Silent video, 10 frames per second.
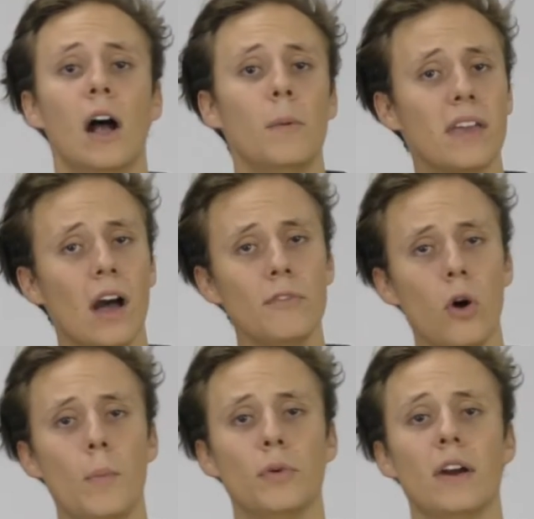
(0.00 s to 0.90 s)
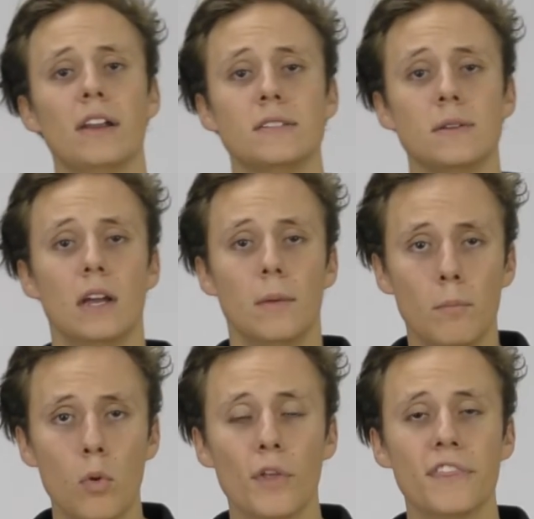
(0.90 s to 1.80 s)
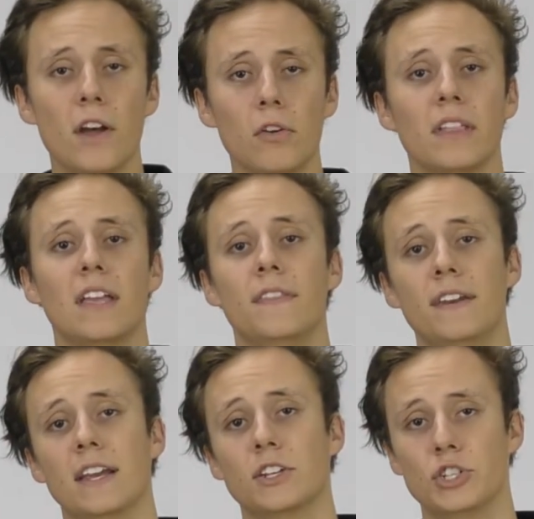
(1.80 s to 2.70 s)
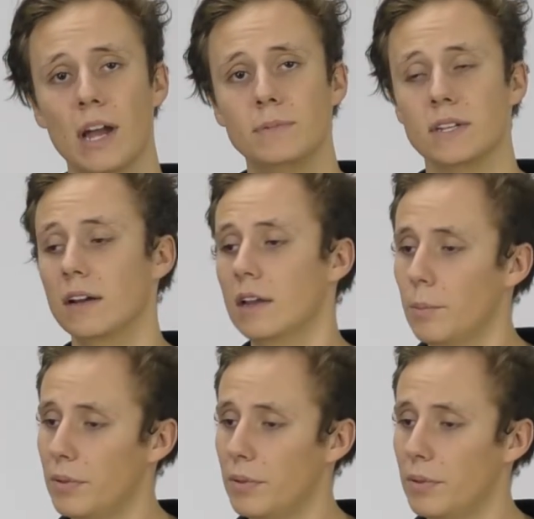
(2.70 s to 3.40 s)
And we cover operators more thoroughly in the next chapter,